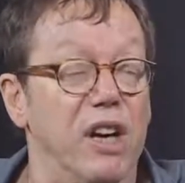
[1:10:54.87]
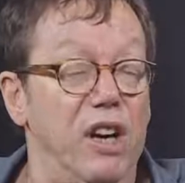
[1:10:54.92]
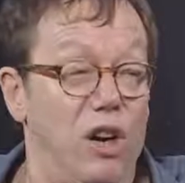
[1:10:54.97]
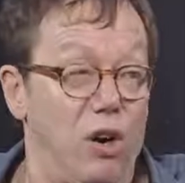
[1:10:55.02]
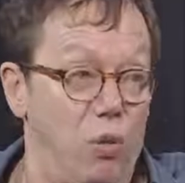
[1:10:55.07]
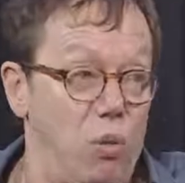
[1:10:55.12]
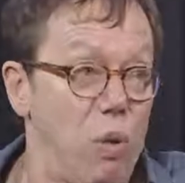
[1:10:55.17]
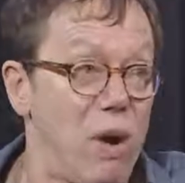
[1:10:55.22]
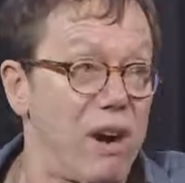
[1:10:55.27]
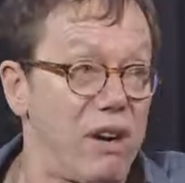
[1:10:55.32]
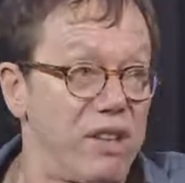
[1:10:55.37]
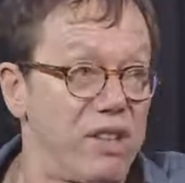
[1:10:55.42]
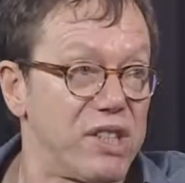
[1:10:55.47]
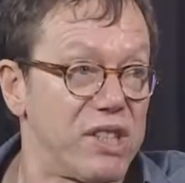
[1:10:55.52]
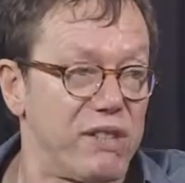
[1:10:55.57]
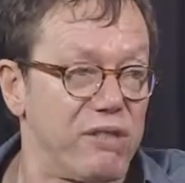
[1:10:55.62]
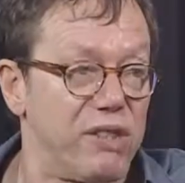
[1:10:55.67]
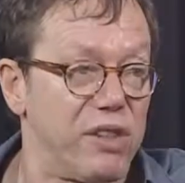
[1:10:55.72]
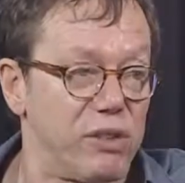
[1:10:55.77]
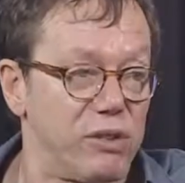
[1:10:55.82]

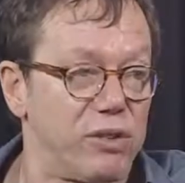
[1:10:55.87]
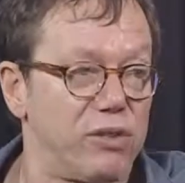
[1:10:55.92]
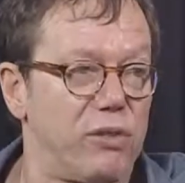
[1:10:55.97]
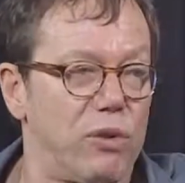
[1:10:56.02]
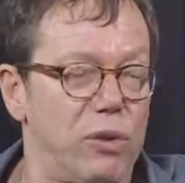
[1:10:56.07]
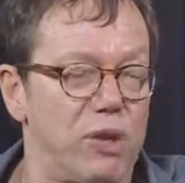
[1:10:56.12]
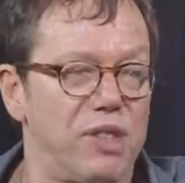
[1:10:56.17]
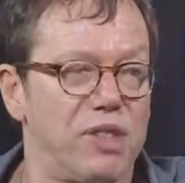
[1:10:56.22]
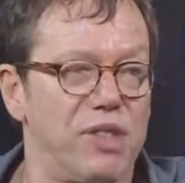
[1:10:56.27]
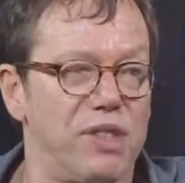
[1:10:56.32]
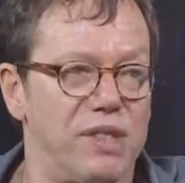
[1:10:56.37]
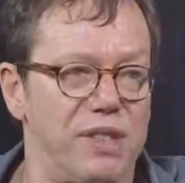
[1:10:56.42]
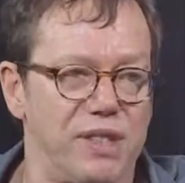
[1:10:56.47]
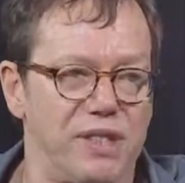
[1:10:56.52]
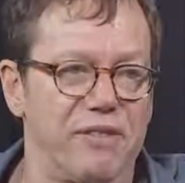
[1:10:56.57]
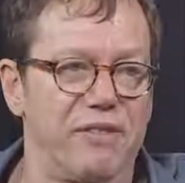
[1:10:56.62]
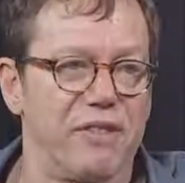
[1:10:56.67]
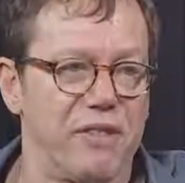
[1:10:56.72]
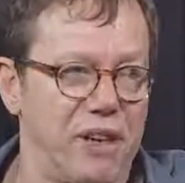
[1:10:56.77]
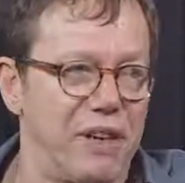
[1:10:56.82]
Awareness of those forces
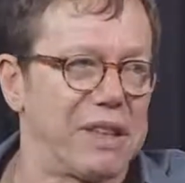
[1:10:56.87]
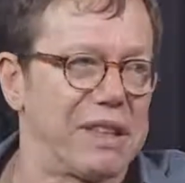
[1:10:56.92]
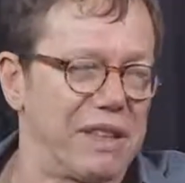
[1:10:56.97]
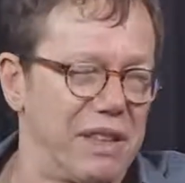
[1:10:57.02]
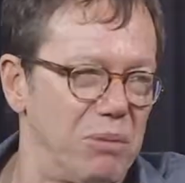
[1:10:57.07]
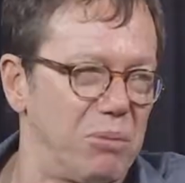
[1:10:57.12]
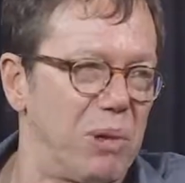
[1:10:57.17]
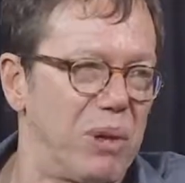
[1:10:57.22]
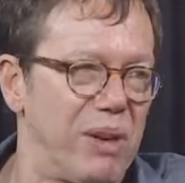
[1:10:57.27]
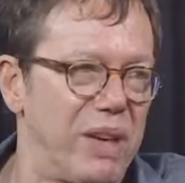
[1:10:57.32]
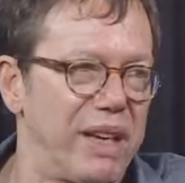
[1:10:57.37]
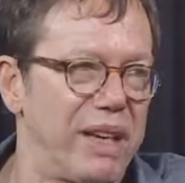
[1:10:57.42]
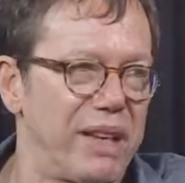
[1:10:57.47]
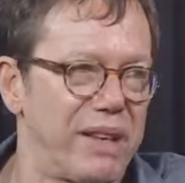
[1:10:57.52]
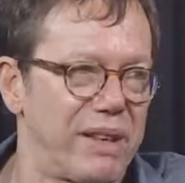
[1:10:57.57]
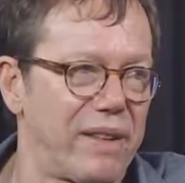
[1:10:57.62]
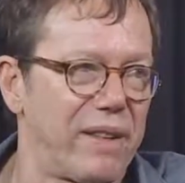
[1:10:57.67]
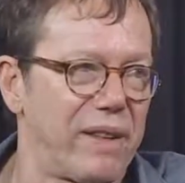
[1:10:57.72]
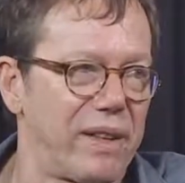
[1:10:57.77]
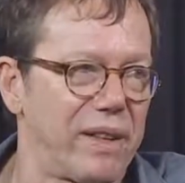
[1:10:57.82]
is a very
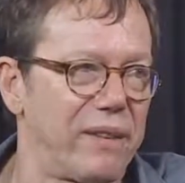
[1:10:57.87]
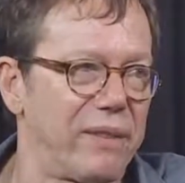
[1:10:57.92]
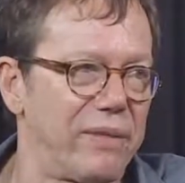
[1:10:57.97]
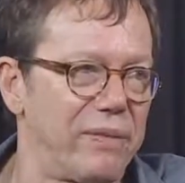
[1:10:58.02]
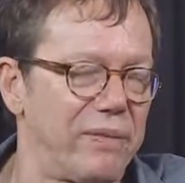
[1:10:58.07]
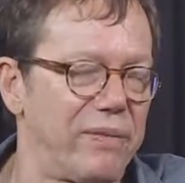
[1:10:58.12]
liberating thing.